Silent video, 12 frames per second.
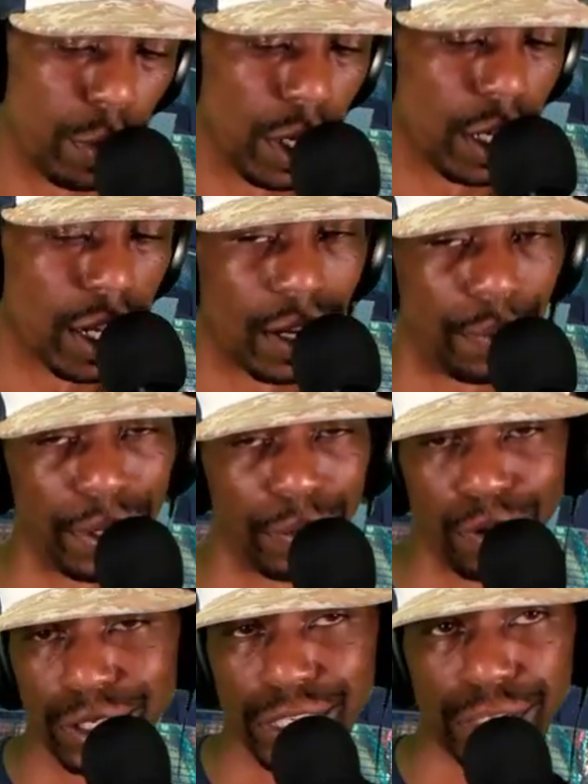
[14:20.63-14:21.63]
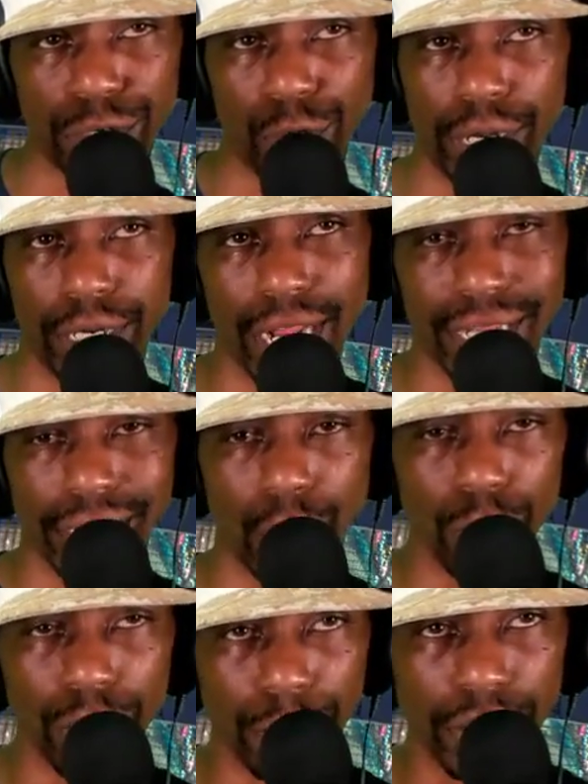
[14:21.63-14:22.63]
but a lot of people are just agreeing, not saying
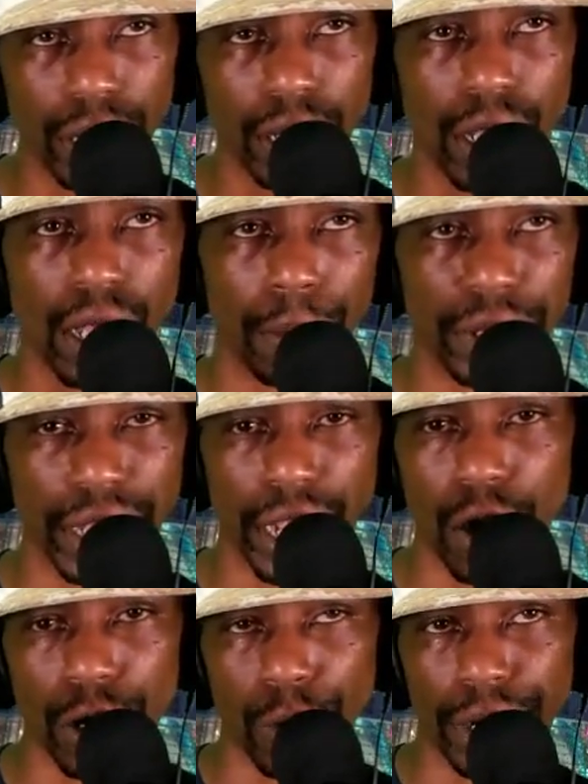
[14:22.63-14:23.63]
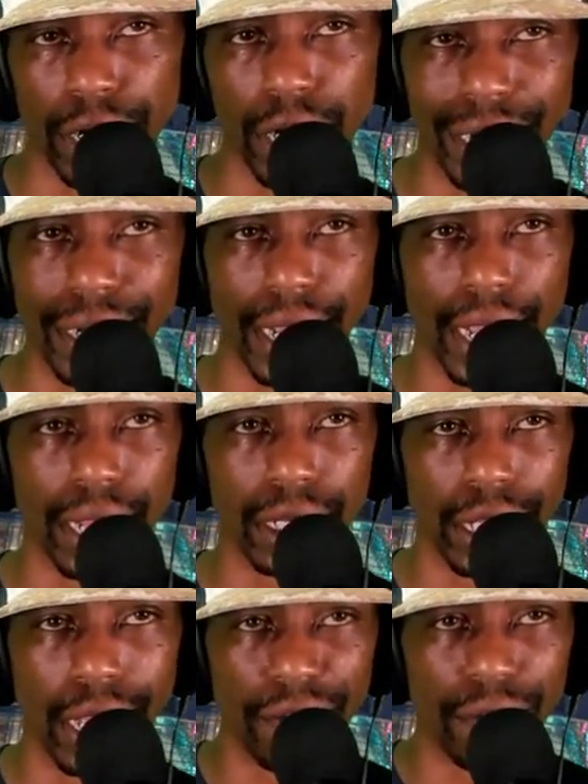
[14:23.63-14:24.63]
with me, but they are agreeing.
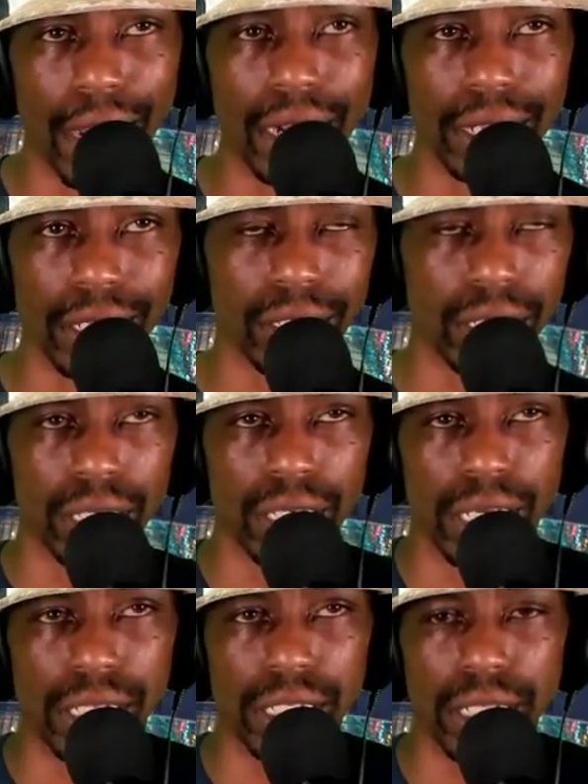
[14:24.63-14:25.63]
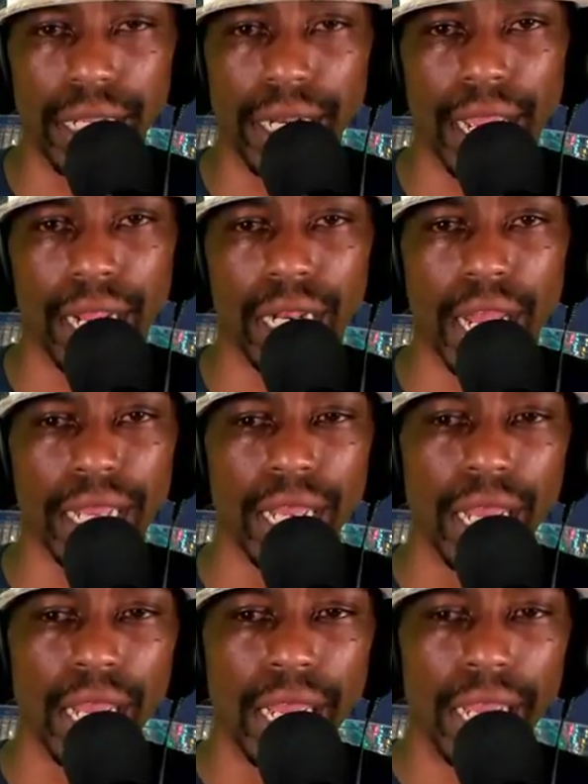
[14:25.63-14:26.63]
Linehan, everybody, because it's Linehan. Like,
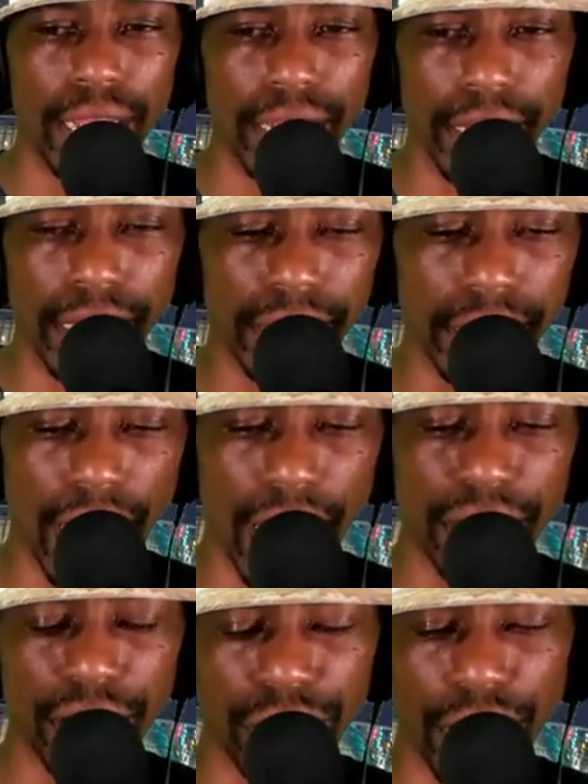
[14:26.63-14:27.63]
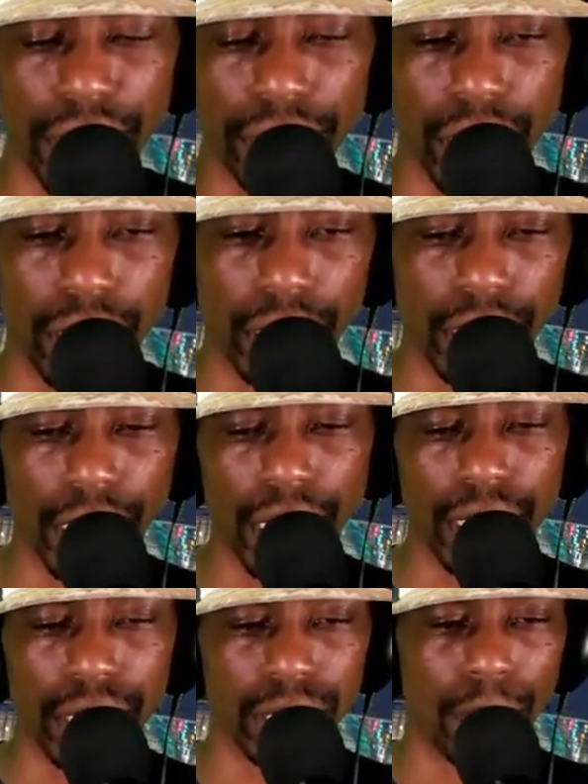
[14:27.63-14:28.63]
it's not the thing that
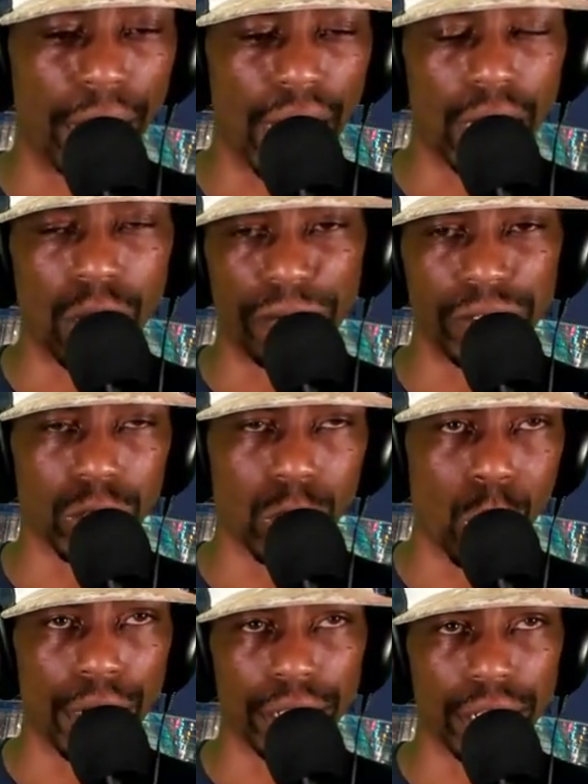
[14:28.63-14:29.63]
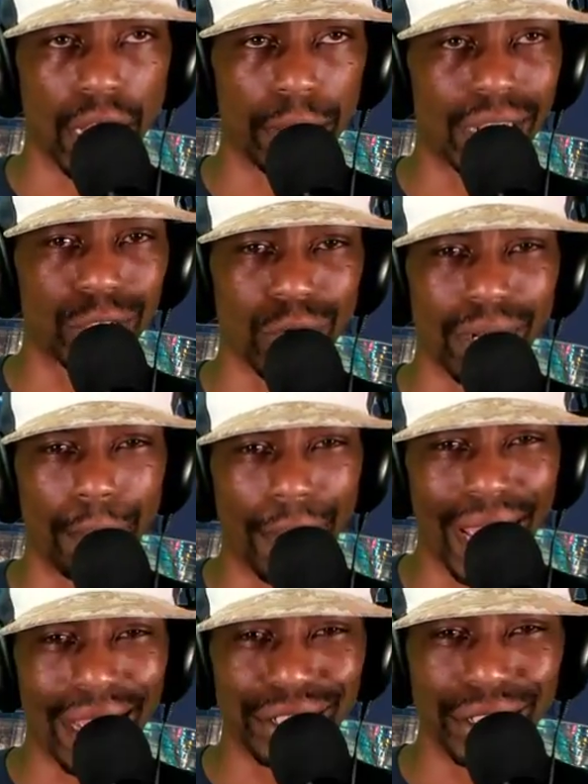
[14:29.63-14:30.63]
Linehan is a bad offensive coordinator. I'm not trying to
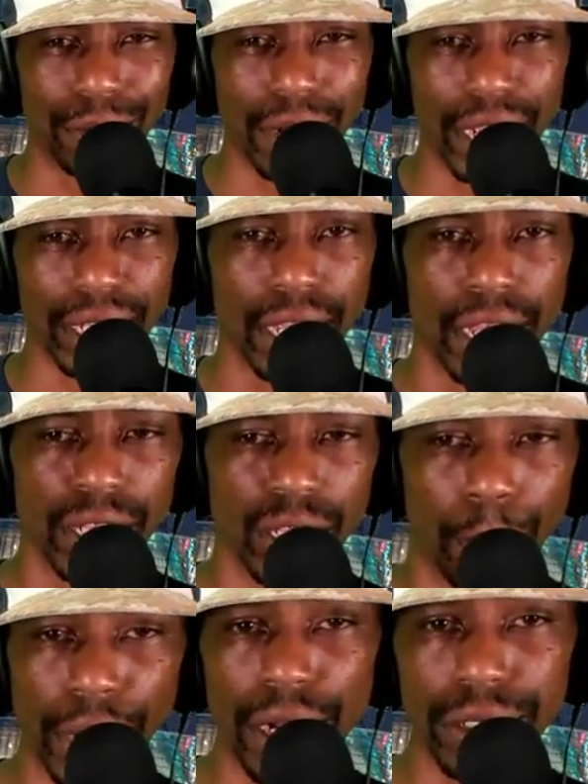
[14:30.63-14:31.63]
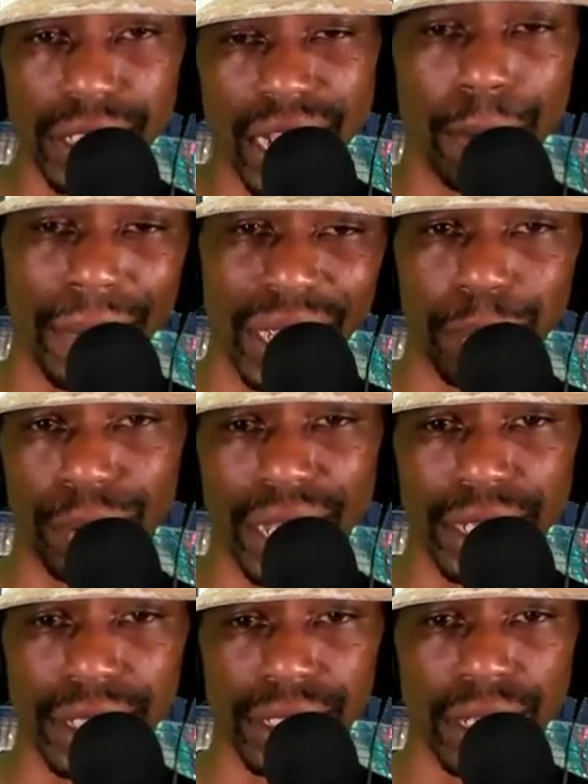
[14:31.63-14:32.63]
bash him. Like, the players got to make plays.